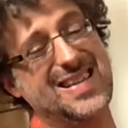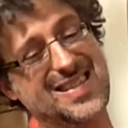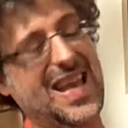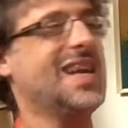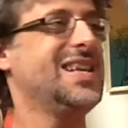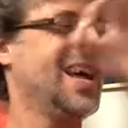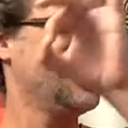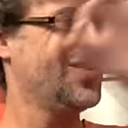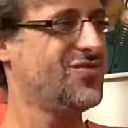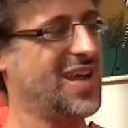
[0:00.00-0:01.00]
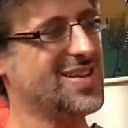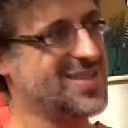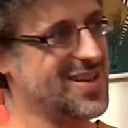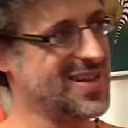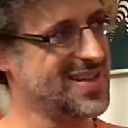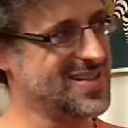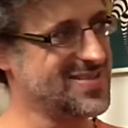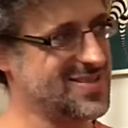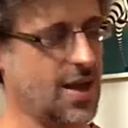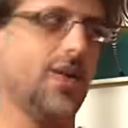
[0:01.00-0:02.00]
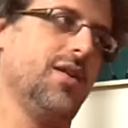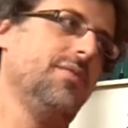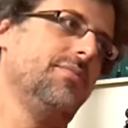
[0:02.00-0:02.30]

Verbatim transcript: exactly at the right time.